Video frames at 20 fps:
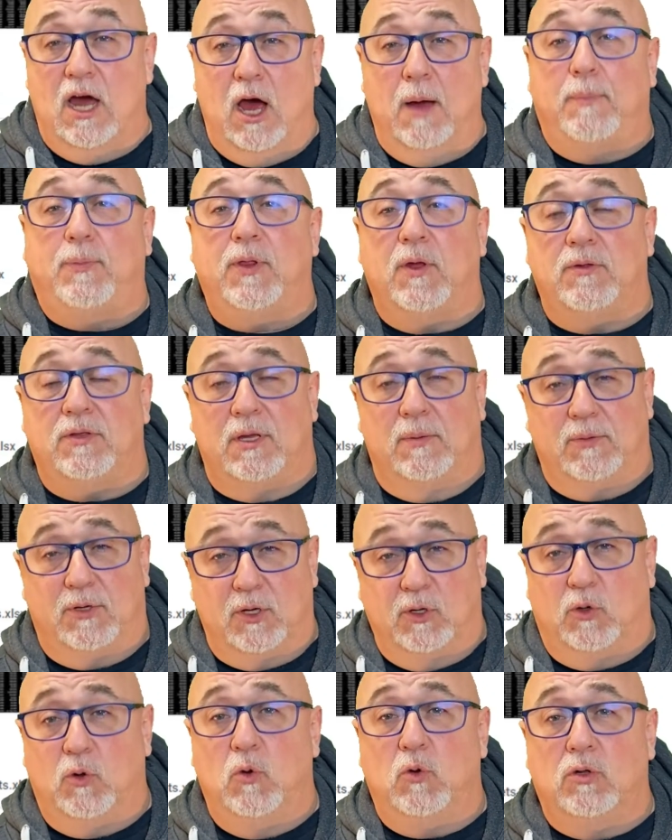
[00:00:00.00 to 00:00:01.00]
upload them
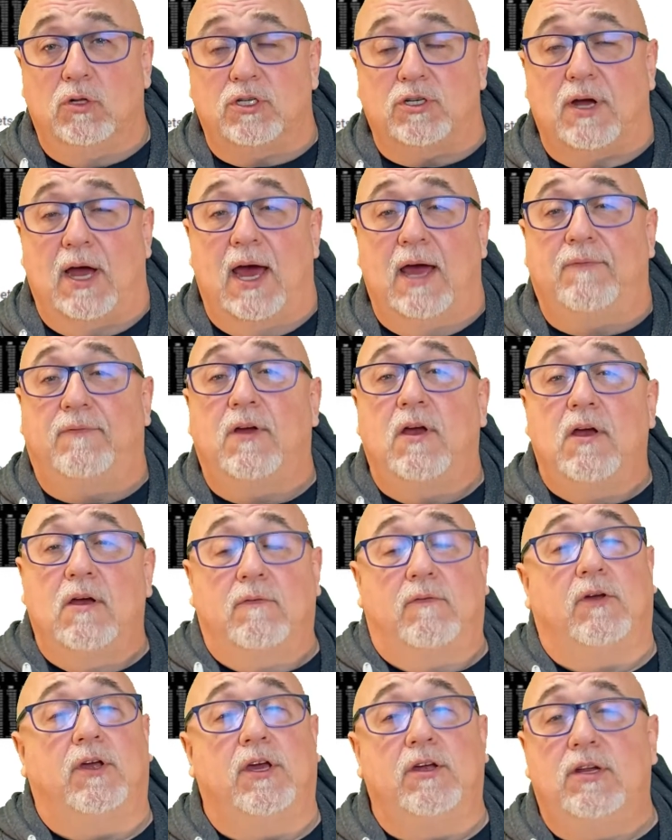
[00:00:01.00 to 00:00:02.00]
to Google Drive
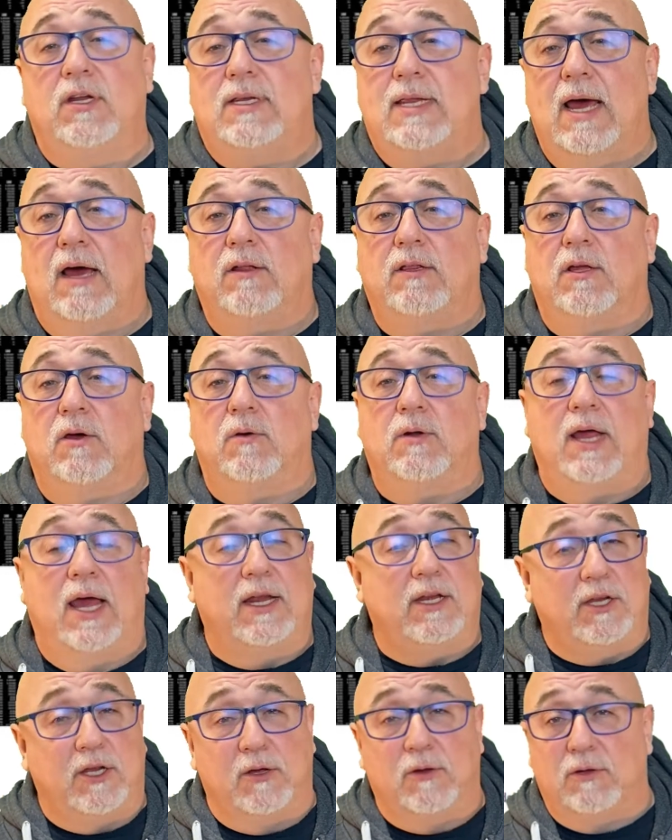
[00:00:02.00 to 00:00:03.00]
for you to download
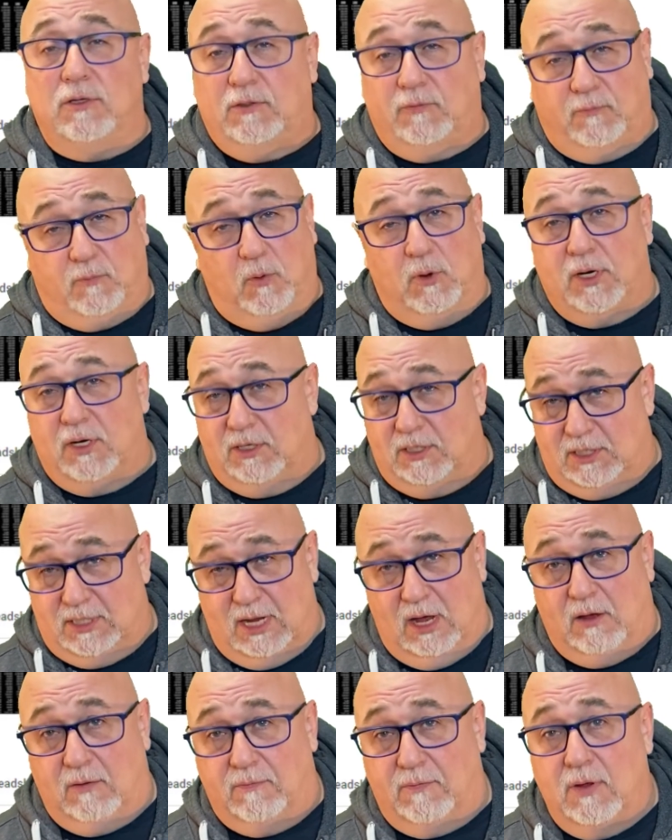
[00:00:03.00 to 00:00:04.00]
and use for
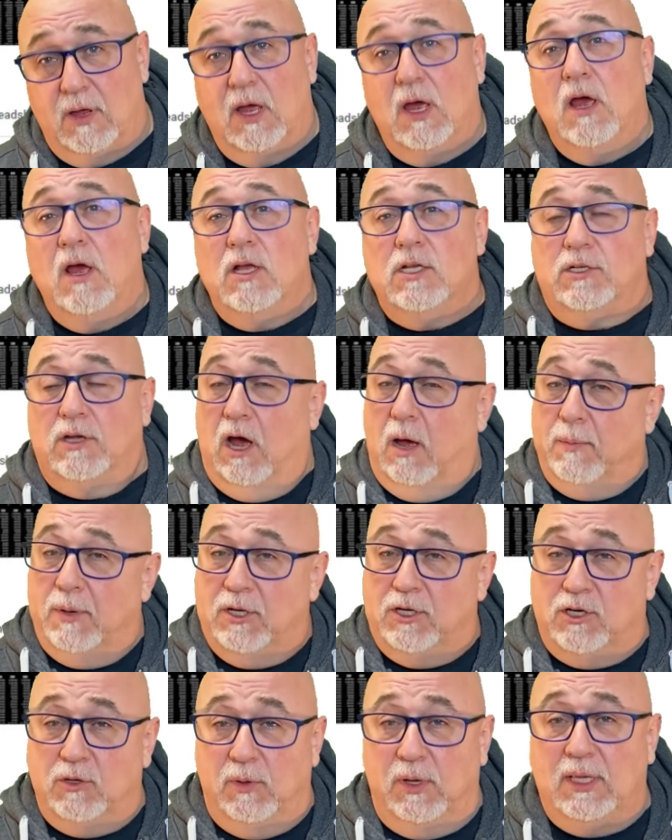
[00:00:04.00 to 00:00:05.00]
yourself. So I'll be
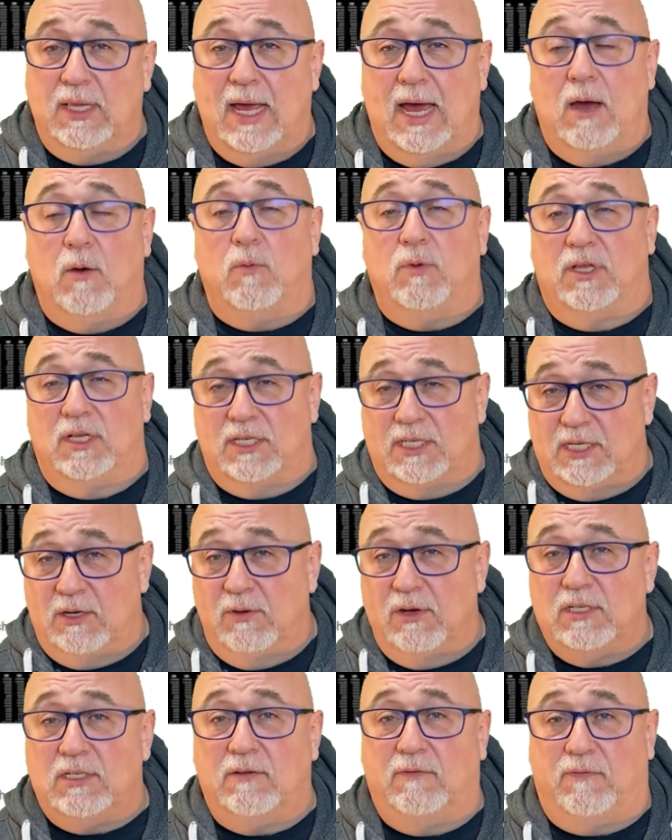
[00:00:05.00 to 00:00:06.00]
doing that with a
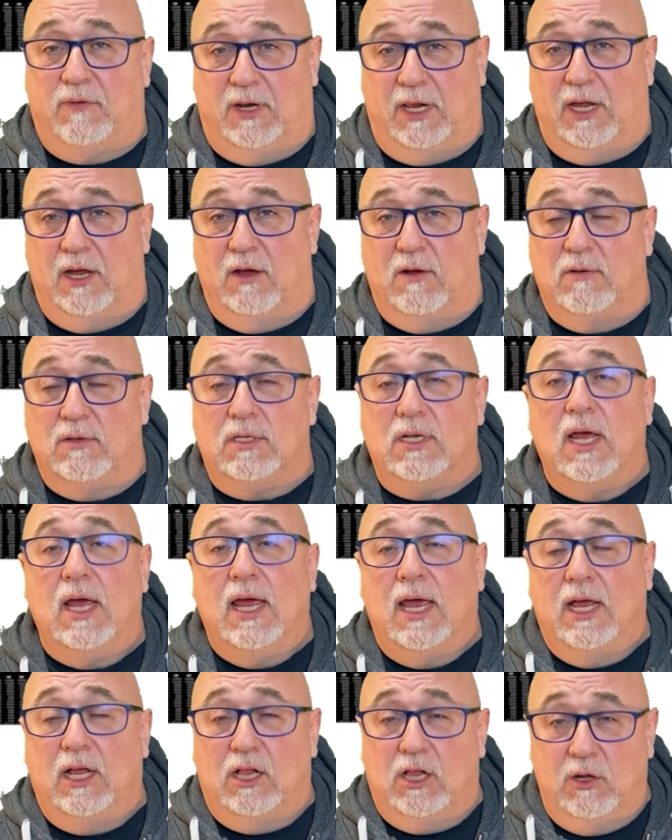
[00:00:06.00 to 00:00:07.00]
series of videos,
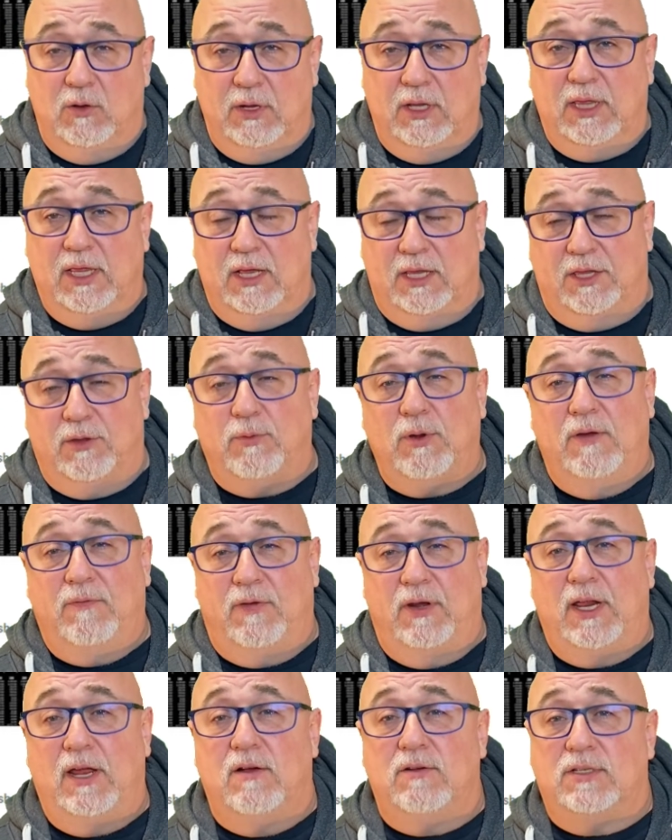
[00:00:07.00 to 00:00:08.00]
including the 3
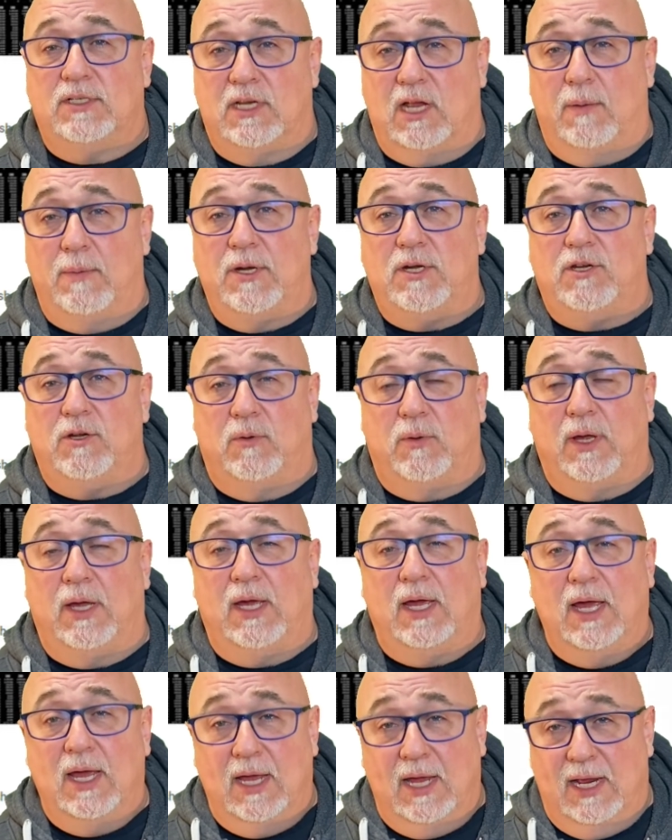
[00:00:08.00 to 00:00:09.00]
videos that I'll be
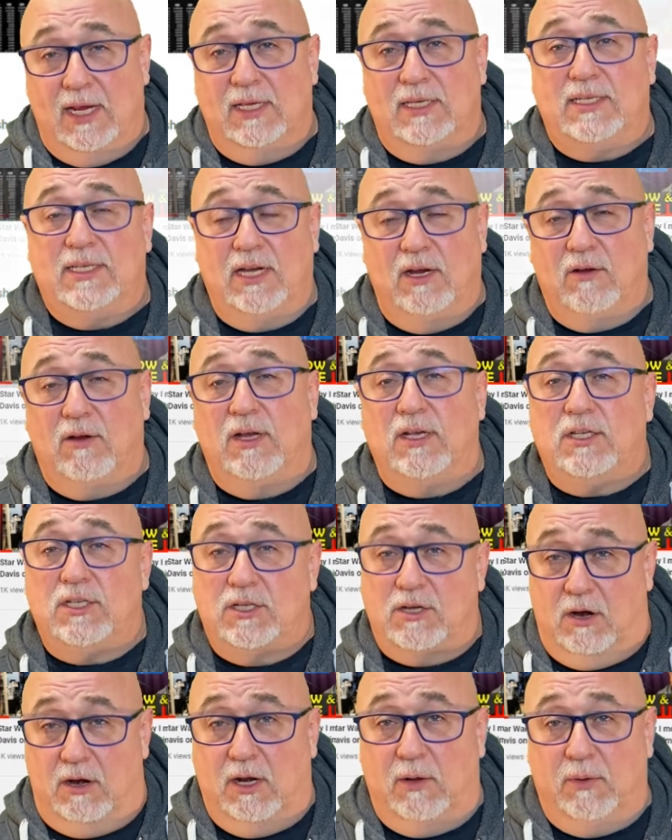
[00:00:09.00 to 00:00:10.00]
doing in a series
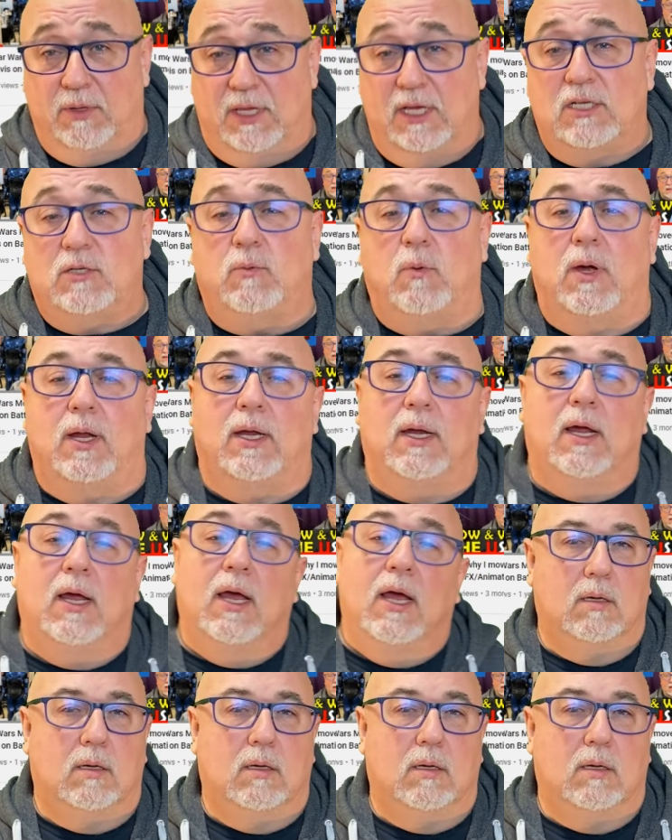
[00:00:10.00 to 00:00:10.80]
starting with this one.